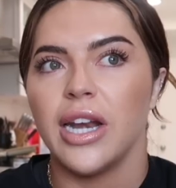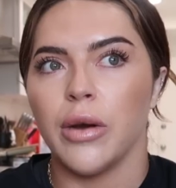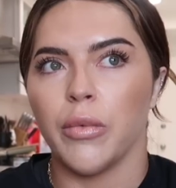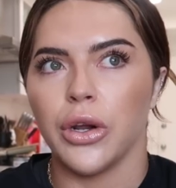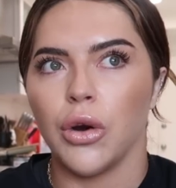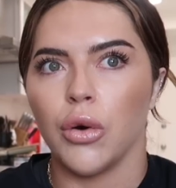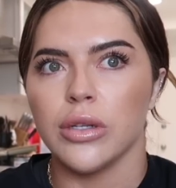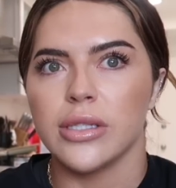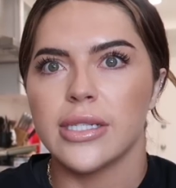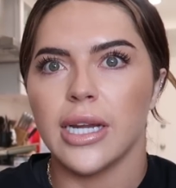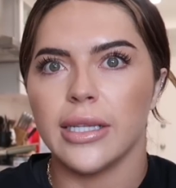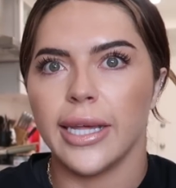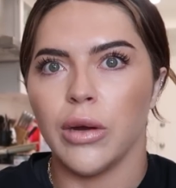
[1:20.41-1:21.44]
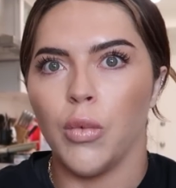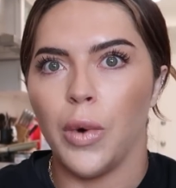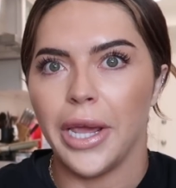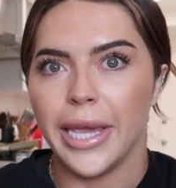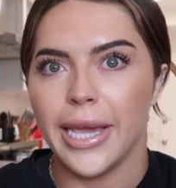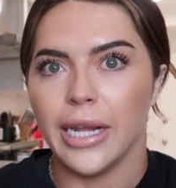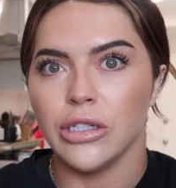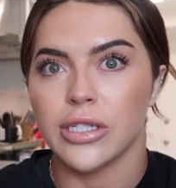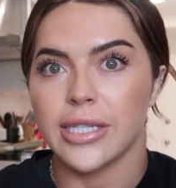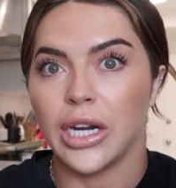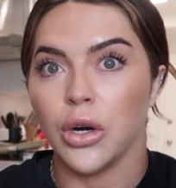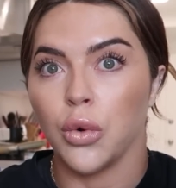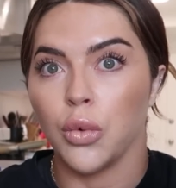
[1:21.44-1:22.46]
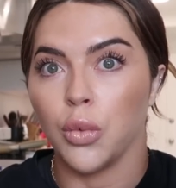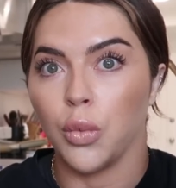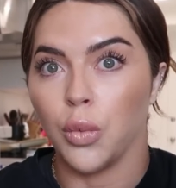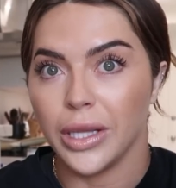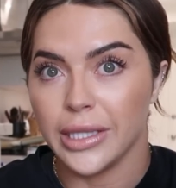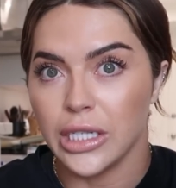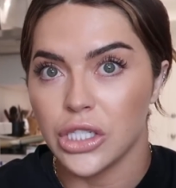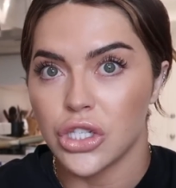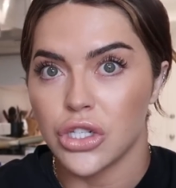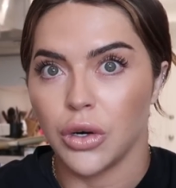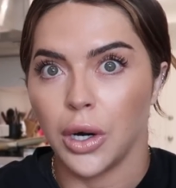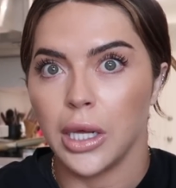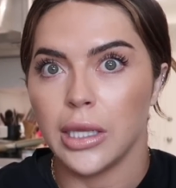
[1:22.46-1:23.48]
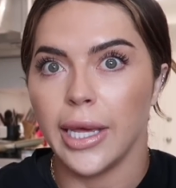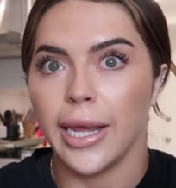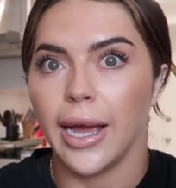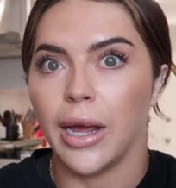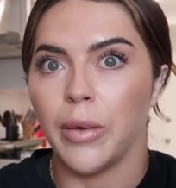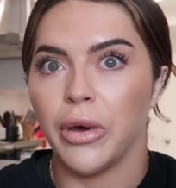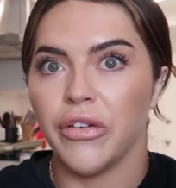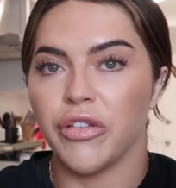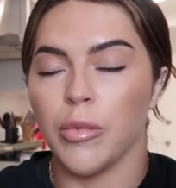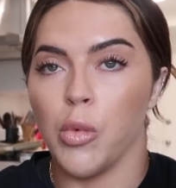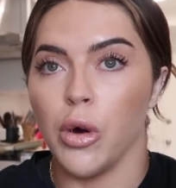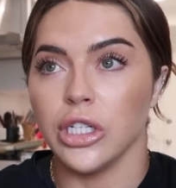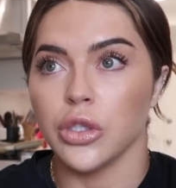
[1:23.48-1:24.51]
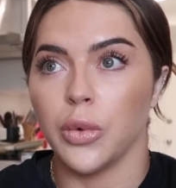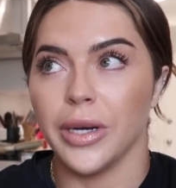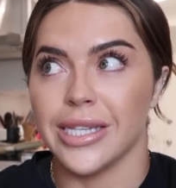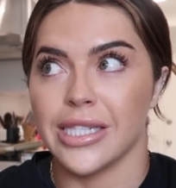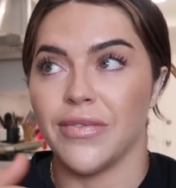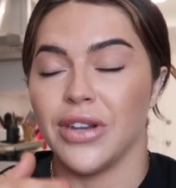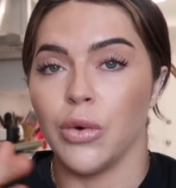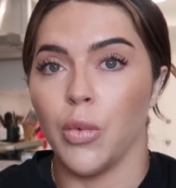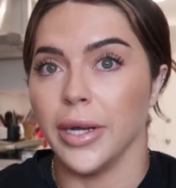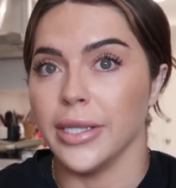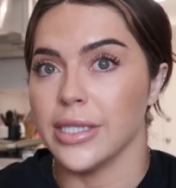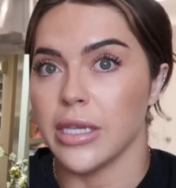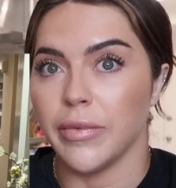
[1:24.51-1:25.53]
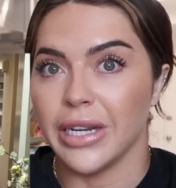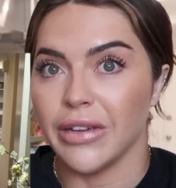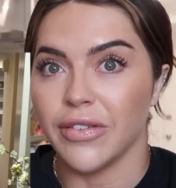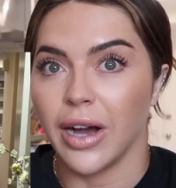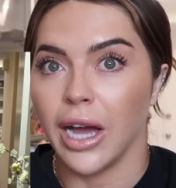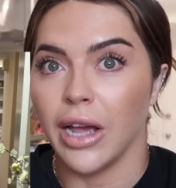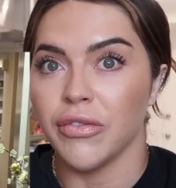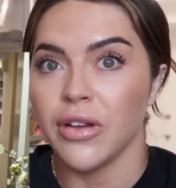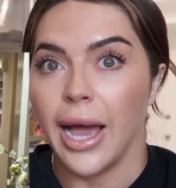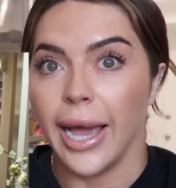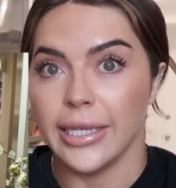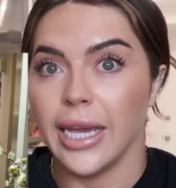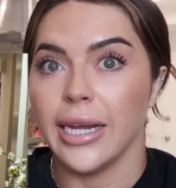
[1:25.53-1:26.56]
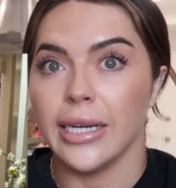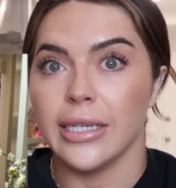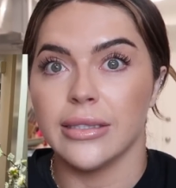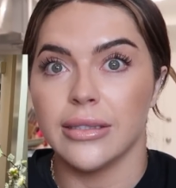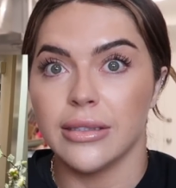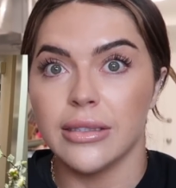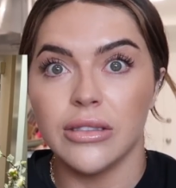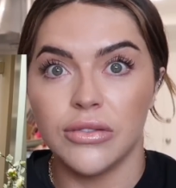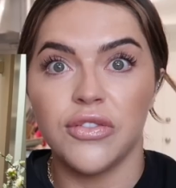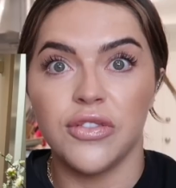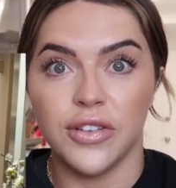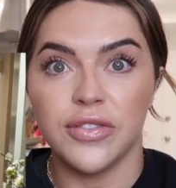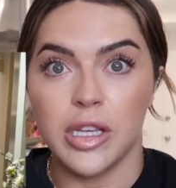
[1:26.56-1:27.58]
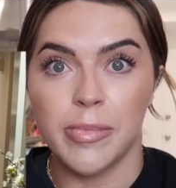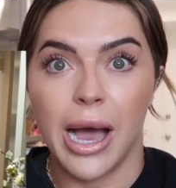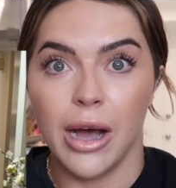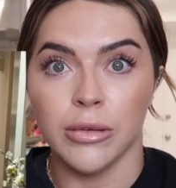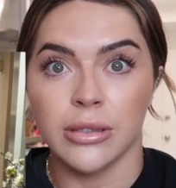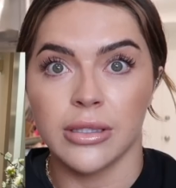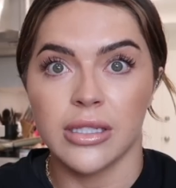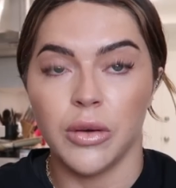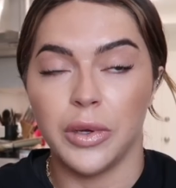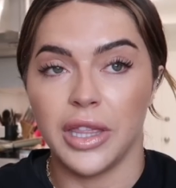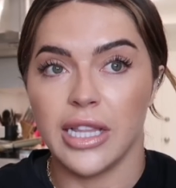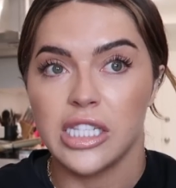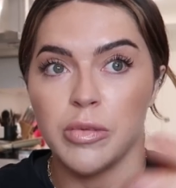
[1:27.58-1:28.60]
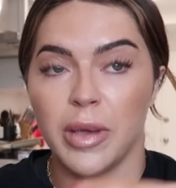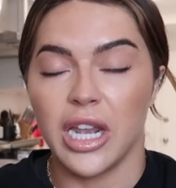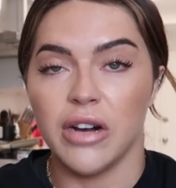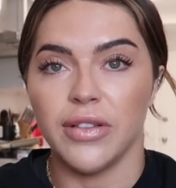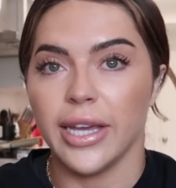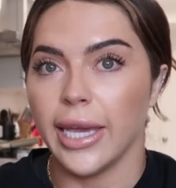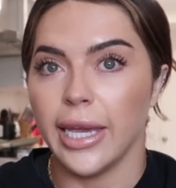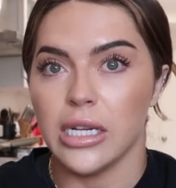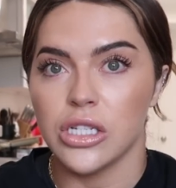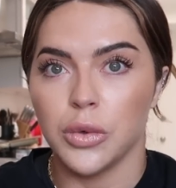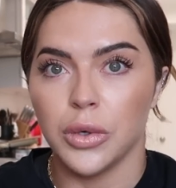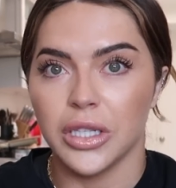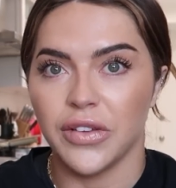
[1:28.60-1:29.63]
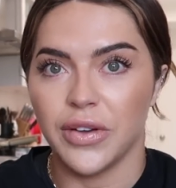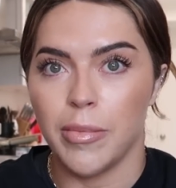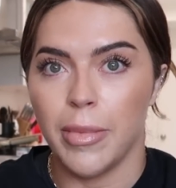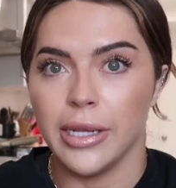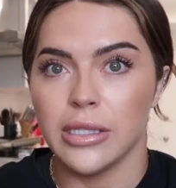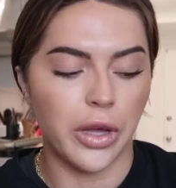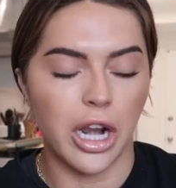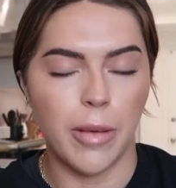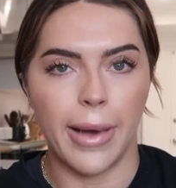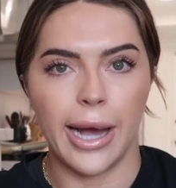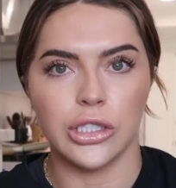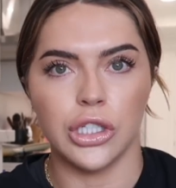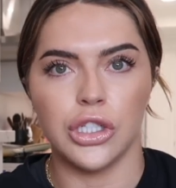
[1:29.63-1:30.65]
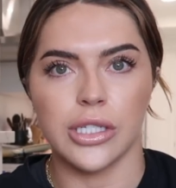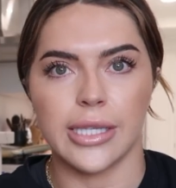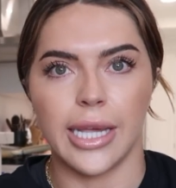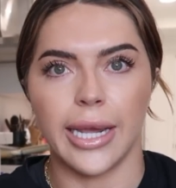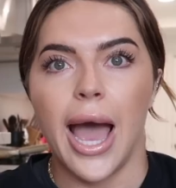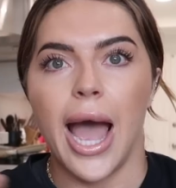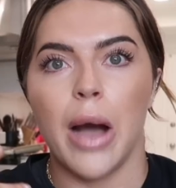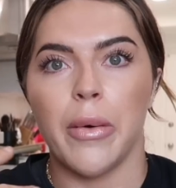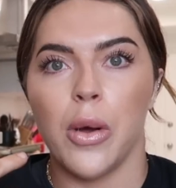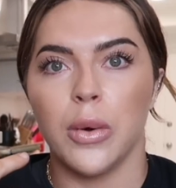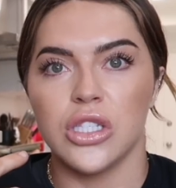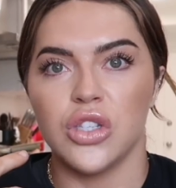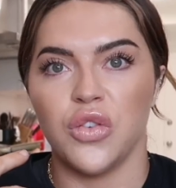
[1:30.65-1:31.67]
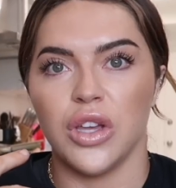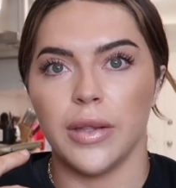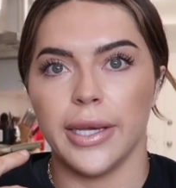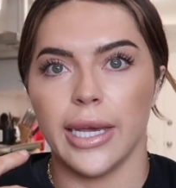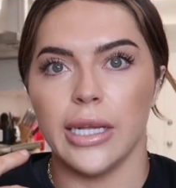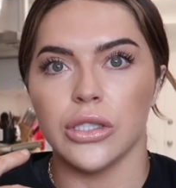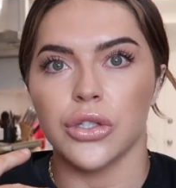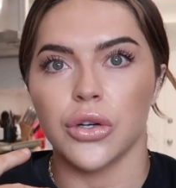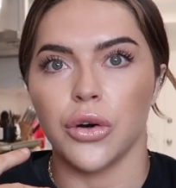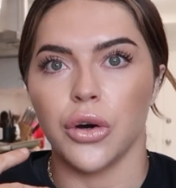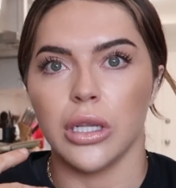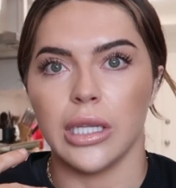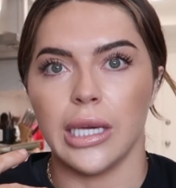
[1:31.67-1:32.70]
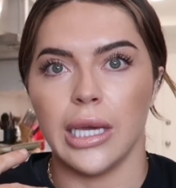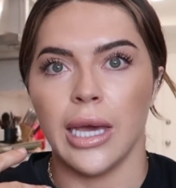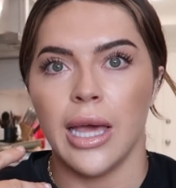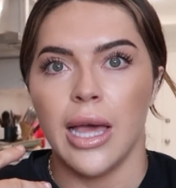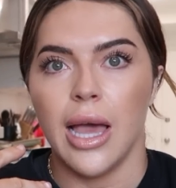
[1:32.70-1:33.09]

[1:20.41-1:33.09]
in regards to like weight and just like really struggling. I went from 127 to 175. I gained 50 pounds within the span of like 8 to 11 months. You can imagine just like how I was feeling internally.